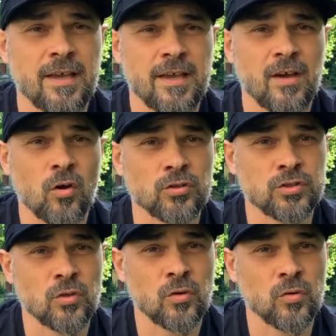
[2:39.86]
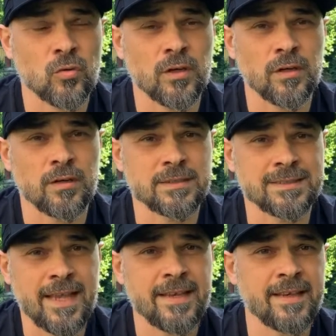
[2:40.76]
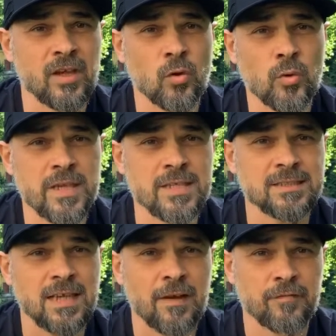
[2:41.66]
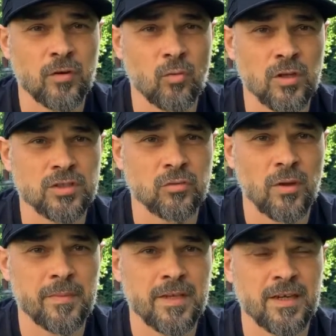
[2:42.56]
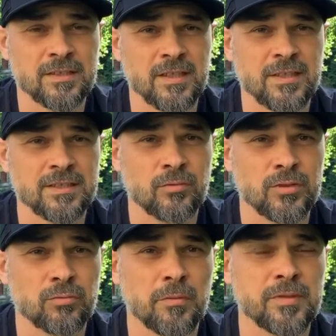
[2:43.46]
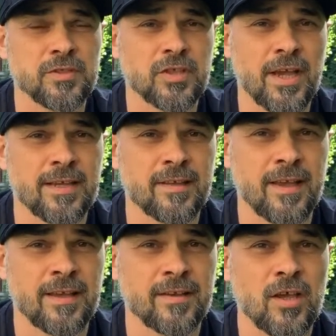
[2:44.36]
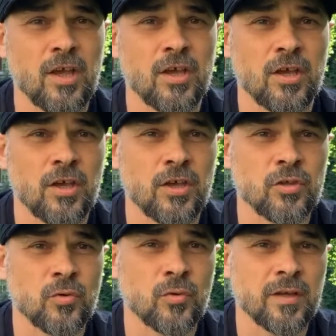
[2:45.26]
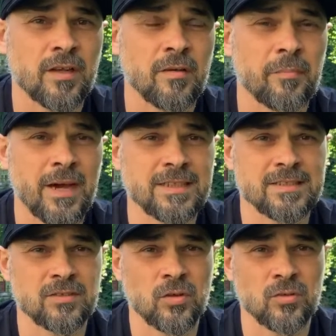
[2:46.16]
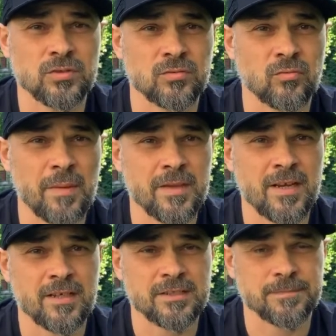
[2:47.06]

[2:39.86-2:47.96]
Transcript: also send a quiz after watching webinars, and this quiz will be checked and you will pass those webinars.